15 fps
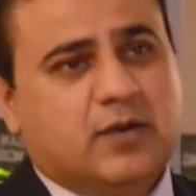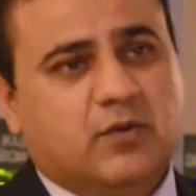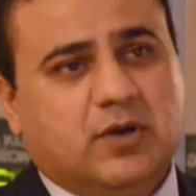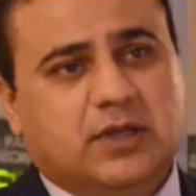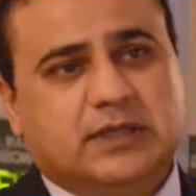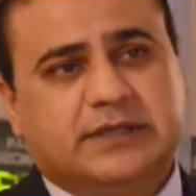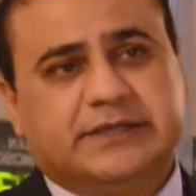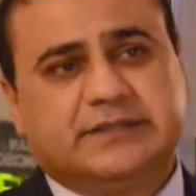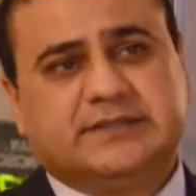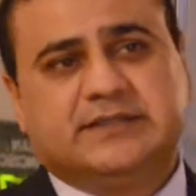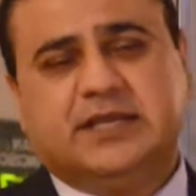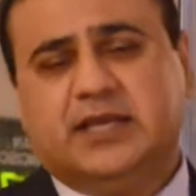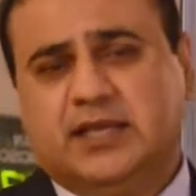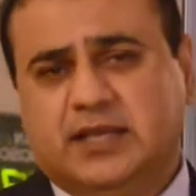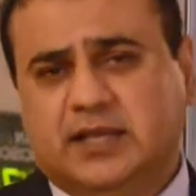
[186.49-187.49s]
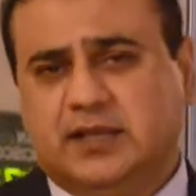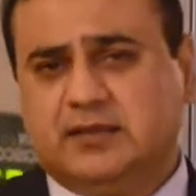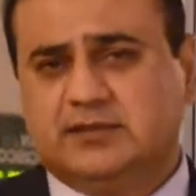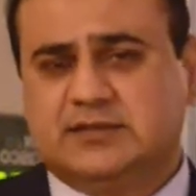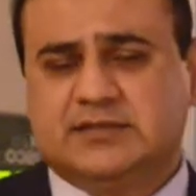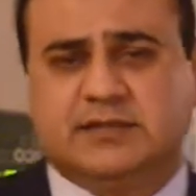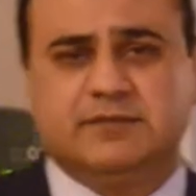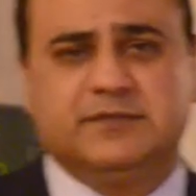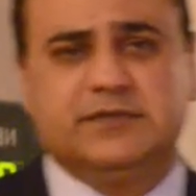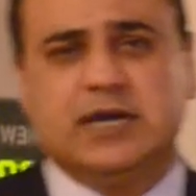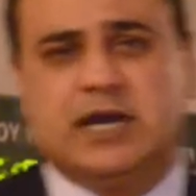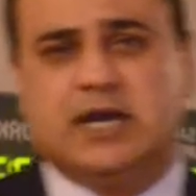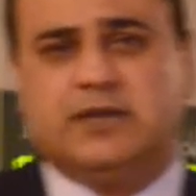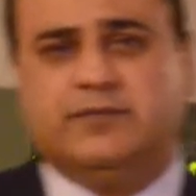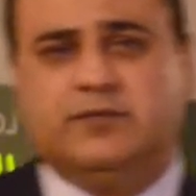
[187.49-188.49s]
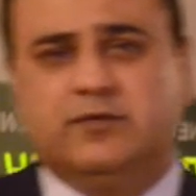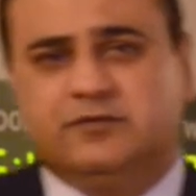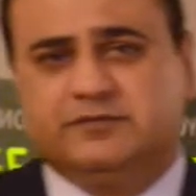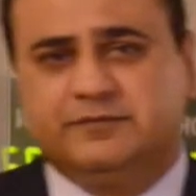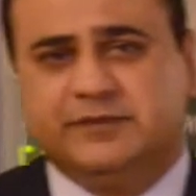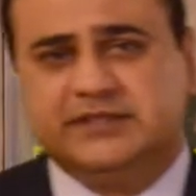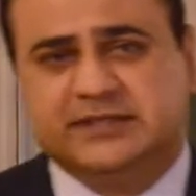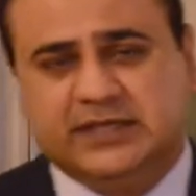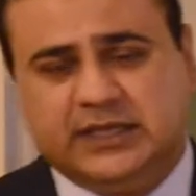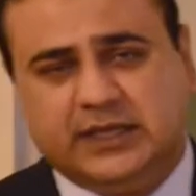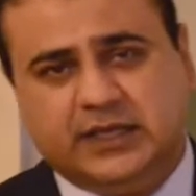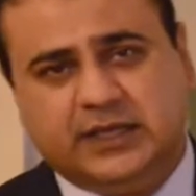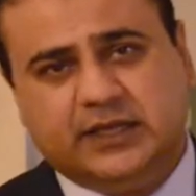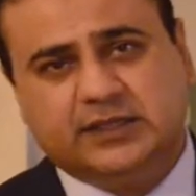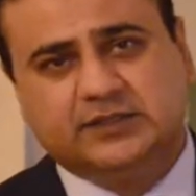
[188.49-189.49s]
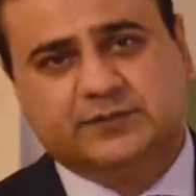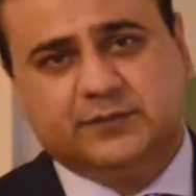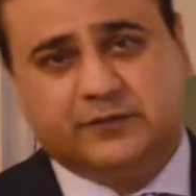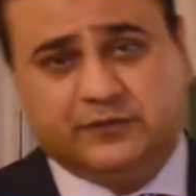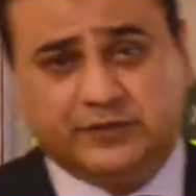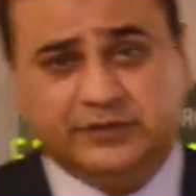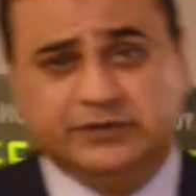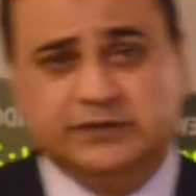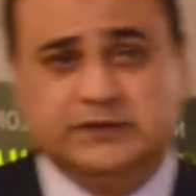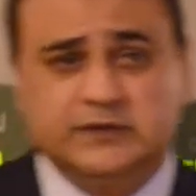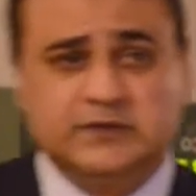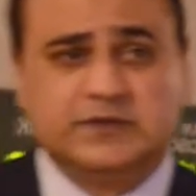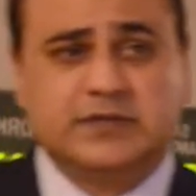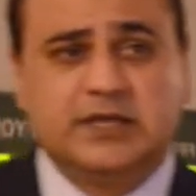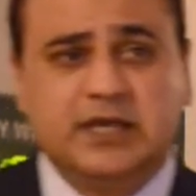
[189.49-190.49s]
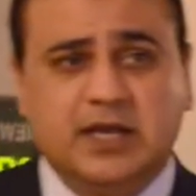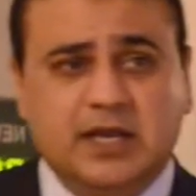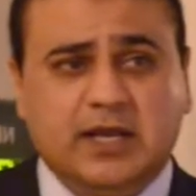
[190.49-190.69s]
We'll see some type of miscellaneous provisions.